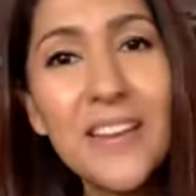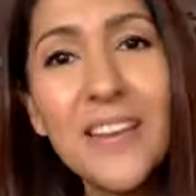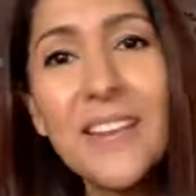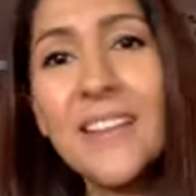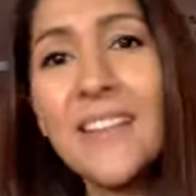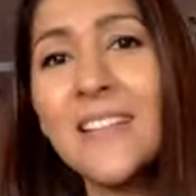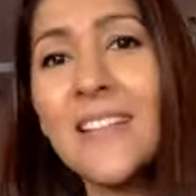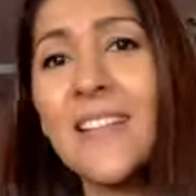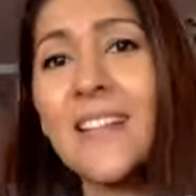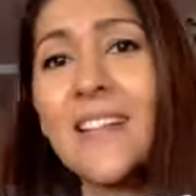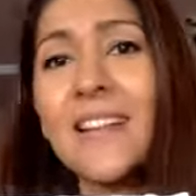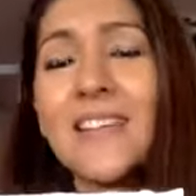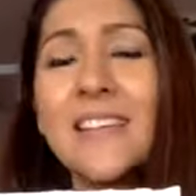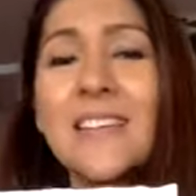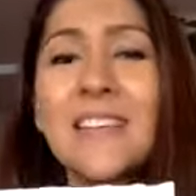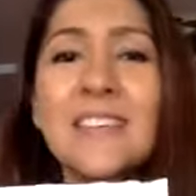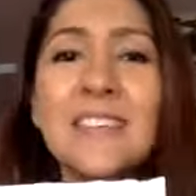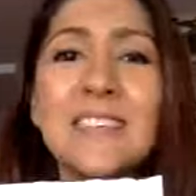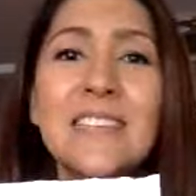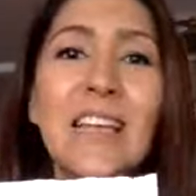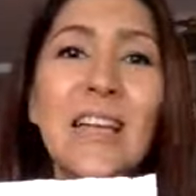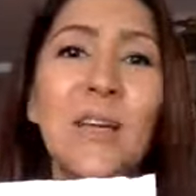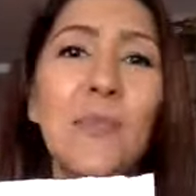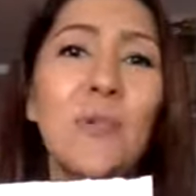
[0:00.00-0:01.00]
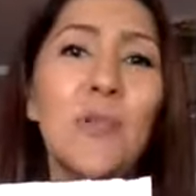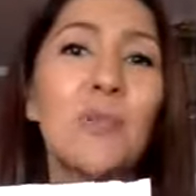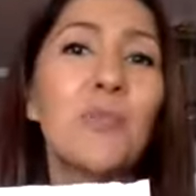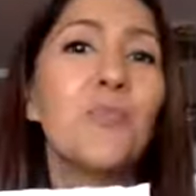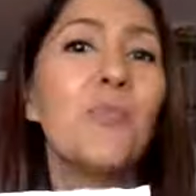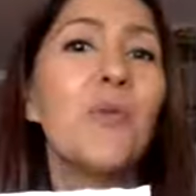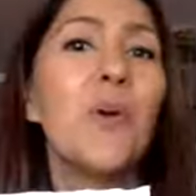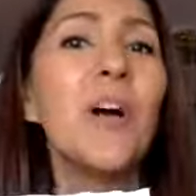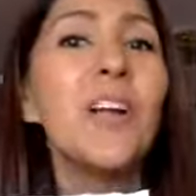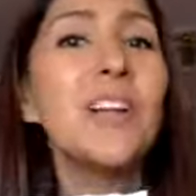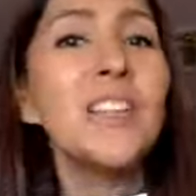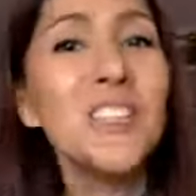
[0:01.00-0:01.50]
And then he's saying, with
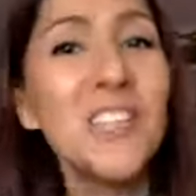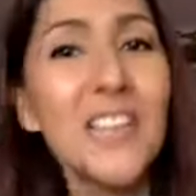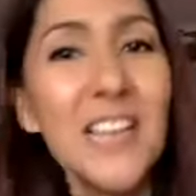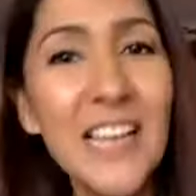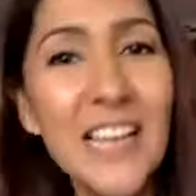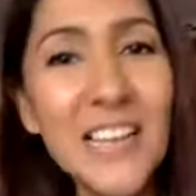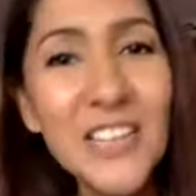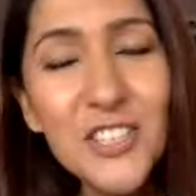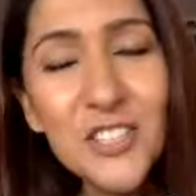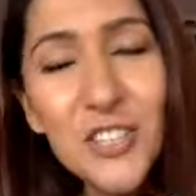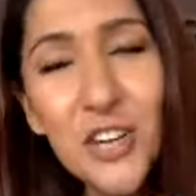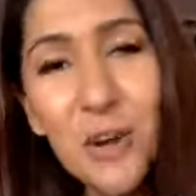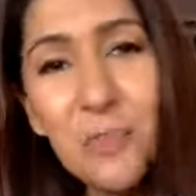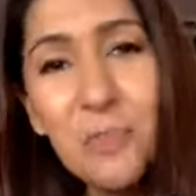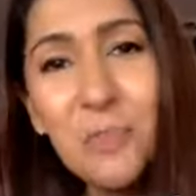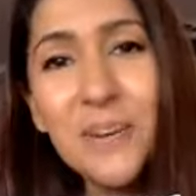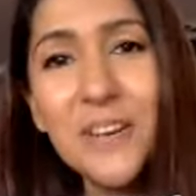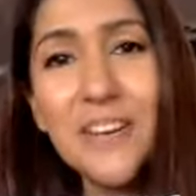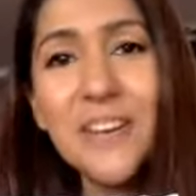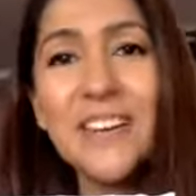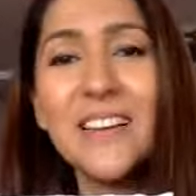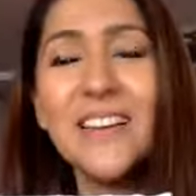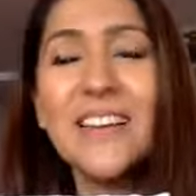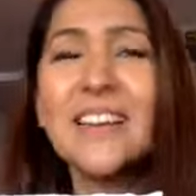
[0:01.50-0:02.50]
what shall I sharpen it?